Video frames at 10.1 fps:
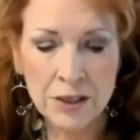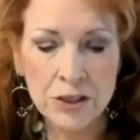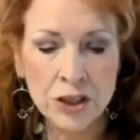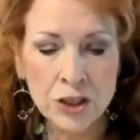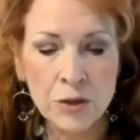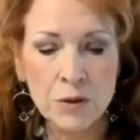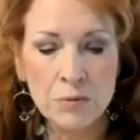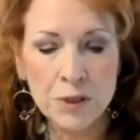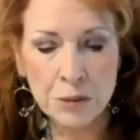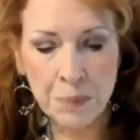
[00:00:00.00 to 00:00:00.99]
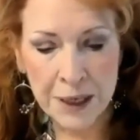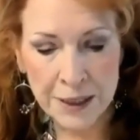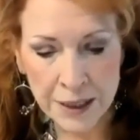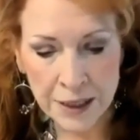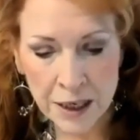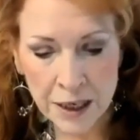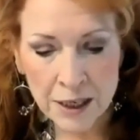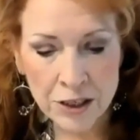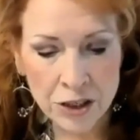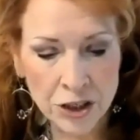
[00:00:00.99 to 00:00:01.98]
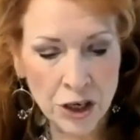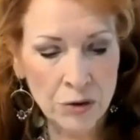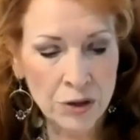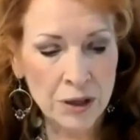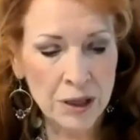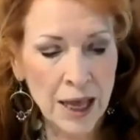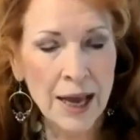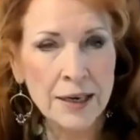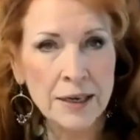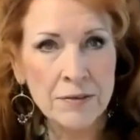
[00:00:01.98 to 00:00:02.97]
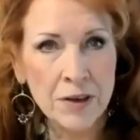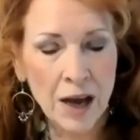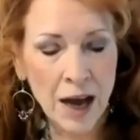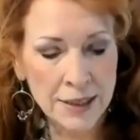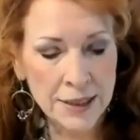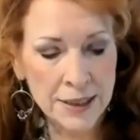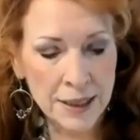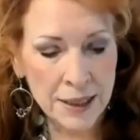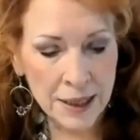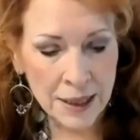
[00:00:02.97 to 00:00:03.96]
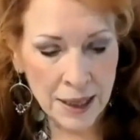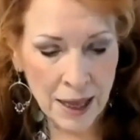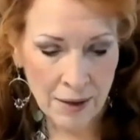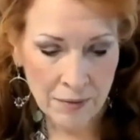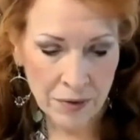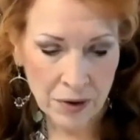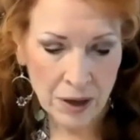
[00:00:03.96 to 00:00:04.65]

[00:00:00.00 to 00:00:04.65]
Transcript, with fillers: Yeshua was beaten to show the light of God's love.